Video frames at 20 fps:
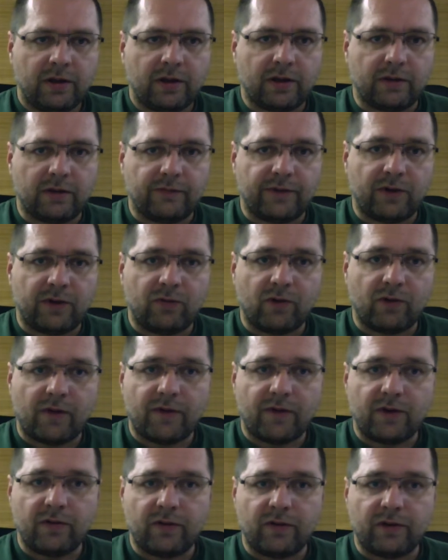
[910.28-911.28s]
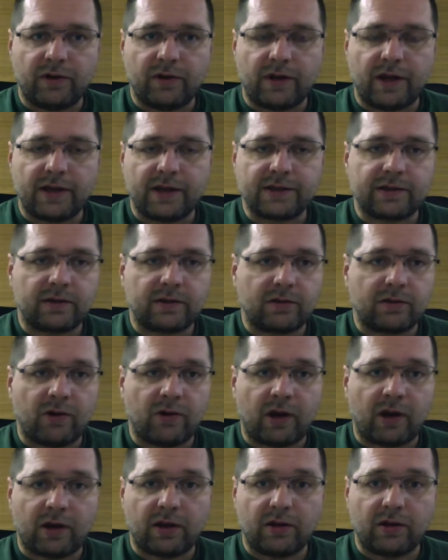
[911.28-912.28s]
when you have it on the desk
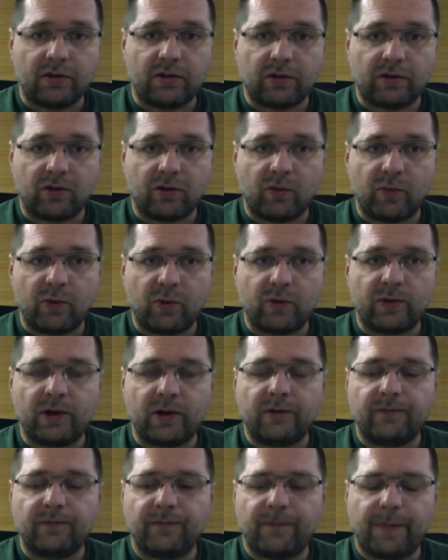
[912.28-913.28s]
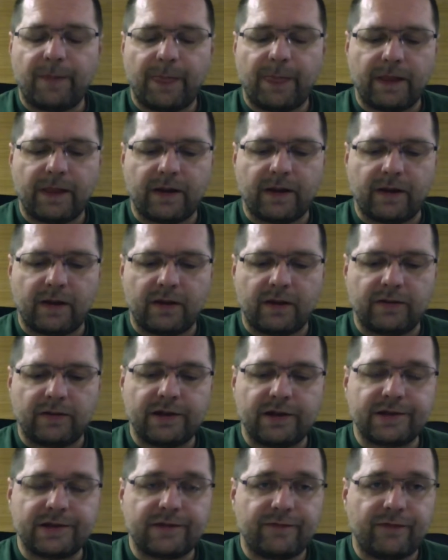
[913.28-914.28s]
connected to the computer, there
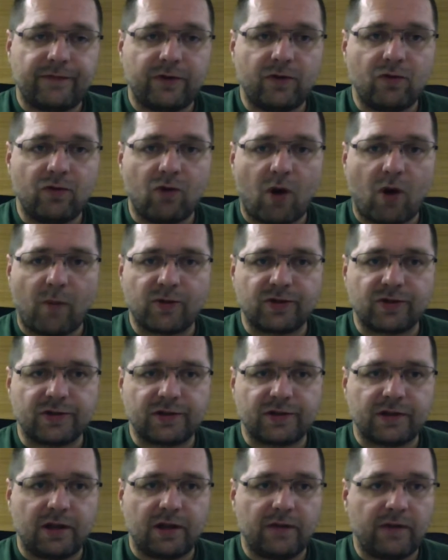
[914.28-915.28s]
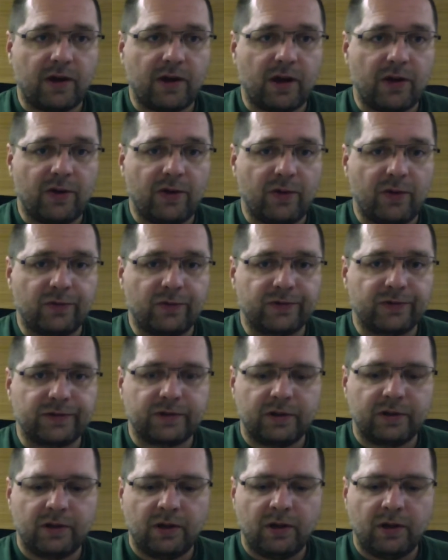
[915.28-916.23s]
is few options that you can use.